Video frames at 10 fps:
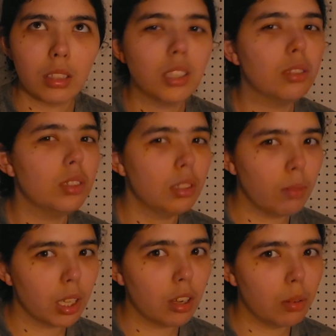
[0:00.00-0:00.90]
I'll switch to
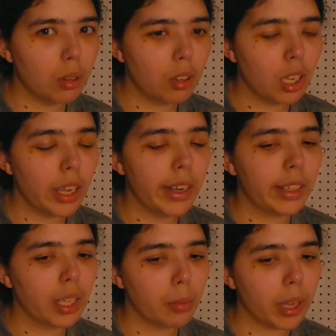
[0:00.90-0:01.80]
my Kobo and
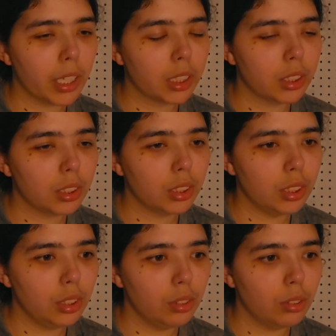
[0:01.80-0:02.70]
I'll get back
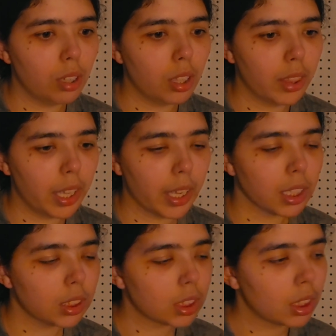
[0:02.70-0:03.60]
to you on that.